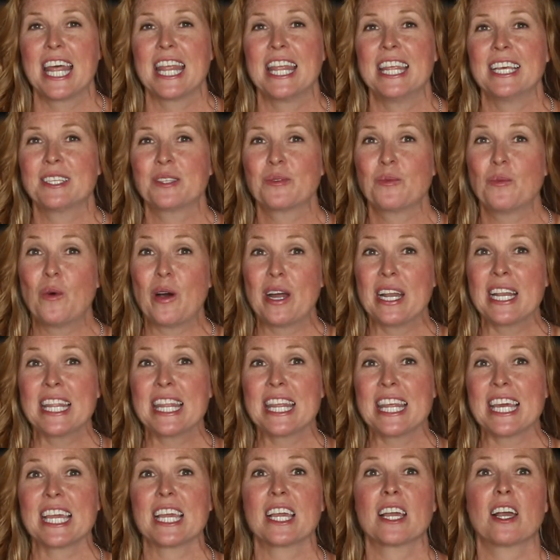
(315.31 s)
This
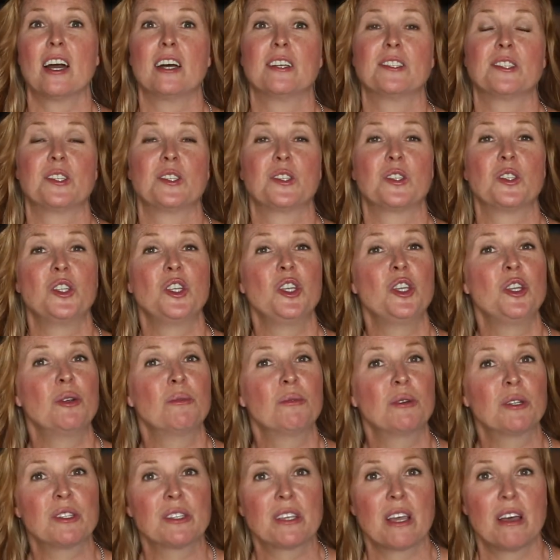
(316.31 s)
one thing causes
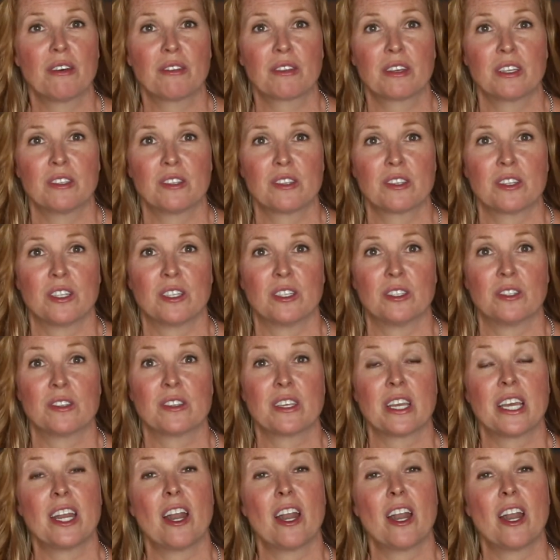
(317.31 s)
numerous health concerns,